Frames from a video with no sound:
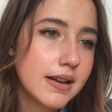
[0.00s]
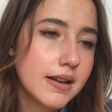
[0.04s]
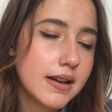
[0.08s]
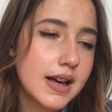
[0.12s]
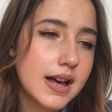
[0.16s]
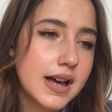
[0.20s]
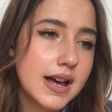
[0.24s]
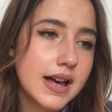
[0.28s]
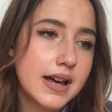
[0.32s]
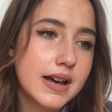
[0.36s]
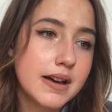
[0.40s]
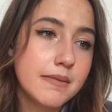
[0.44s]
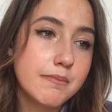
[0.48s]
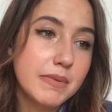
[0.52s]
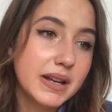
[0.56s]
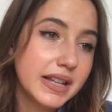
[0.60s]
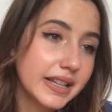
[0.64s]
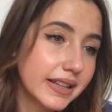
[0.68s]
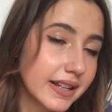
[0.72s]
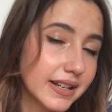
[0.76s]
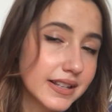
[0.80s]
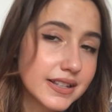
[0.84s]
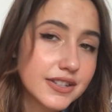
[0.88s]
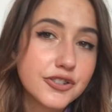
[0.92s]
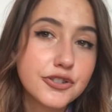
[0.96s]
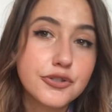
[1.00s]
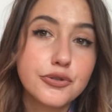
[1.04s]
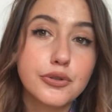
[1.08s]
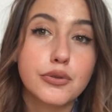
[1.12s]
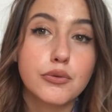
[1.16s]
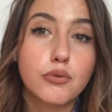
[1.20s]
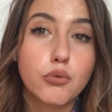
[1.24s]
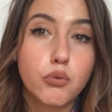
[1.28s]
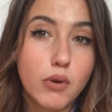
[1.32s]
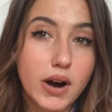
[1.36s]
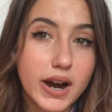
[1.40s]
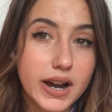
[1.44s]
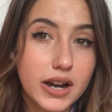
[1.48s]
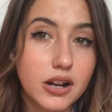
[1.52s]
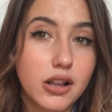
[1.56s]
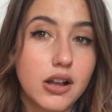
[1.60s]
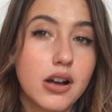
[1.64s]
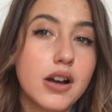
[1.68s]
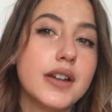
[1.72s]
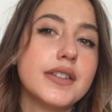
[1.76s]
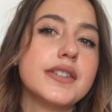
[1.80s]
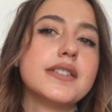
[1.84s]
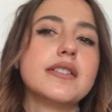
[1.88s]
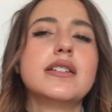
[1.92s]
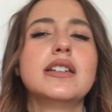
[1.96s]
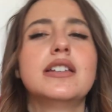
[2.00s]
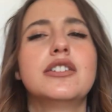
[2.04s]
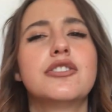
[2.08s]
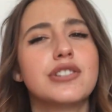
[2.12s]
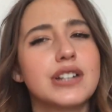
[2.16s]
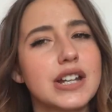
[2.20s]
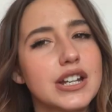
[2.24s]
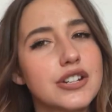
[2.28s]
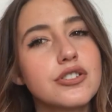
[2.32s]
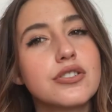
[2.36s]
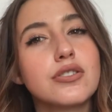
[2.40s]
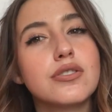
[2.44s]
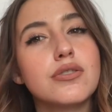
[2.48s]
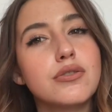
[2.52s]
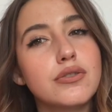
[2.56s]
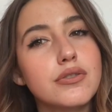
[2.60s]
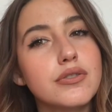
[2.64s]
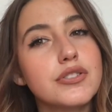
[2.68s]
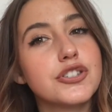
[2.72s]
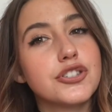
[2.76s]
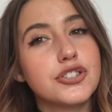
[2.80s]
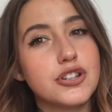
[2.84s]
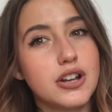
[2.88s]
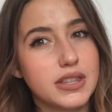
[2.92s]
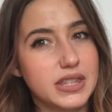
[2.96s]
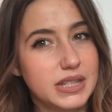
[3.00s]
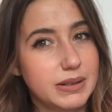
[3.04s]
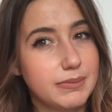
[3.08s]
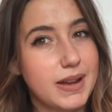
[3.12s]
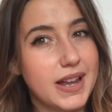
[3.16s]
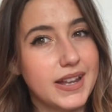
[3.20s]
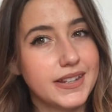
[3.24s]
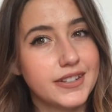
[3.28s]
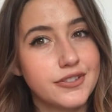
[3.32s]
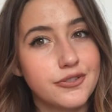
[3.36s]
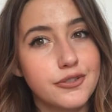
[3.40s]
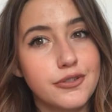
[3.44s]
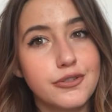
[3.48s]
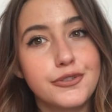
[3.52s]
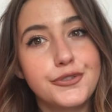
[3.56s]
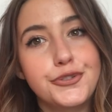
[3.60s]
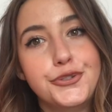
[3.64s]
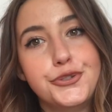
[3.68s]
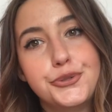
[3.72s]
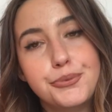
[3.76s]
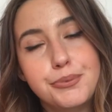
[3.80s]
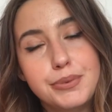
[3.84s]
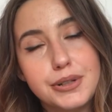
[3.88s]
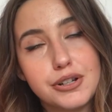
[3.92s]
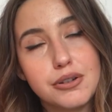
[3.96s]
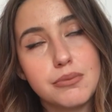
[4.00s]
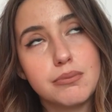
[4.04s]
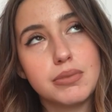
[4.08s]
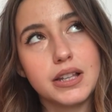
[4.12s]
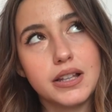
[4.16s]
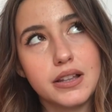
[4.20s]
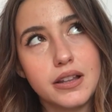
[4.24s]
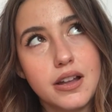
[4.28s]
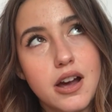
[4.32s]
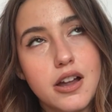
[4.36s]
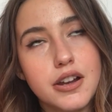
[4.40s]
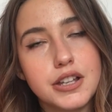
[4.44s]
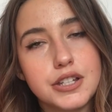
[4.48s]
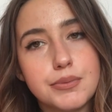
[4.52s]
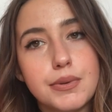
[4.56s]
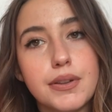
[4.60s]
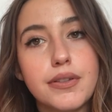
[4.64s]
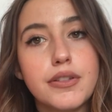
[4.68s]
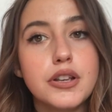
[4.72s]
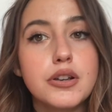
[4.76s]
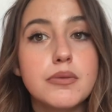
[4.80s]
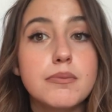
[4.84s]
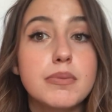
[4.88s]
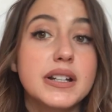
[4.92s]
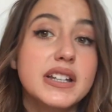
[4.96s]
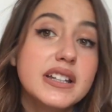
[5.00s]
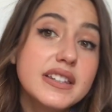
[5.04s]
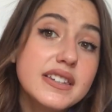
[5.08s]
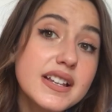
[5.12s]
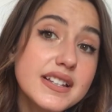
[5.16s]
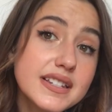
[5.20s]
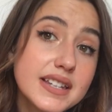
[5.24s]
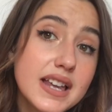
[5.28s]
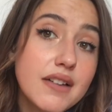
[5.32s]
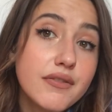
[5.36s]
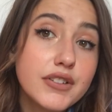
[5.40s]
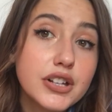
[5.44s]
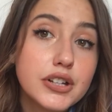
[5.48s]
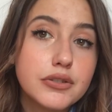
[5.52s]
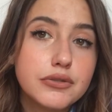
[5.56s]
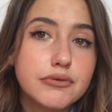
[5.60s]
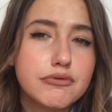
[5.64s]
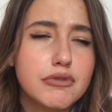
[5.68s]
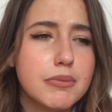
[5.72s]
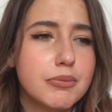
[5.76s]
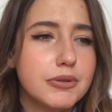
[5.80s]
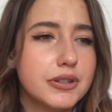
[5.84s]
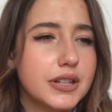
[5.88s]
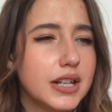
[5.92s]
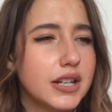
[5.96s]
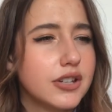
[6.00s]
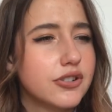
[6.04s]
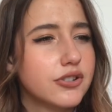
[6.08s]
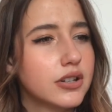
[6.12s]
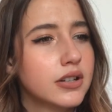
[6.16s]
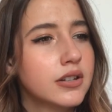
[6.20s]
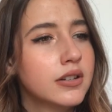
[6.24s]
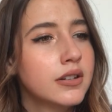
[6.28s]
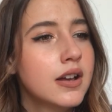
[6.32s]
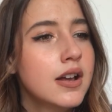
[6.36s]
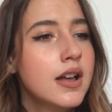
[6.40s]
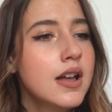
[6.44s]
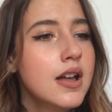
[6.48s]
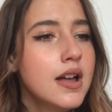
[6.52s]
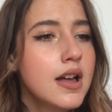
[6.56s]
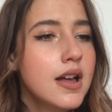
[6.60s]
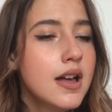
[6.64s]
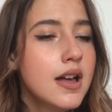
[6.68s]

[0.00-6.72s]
Maintenance took quite a lot. International Hall is not the best hall, to be completely honest with you, but it does have a good reputation.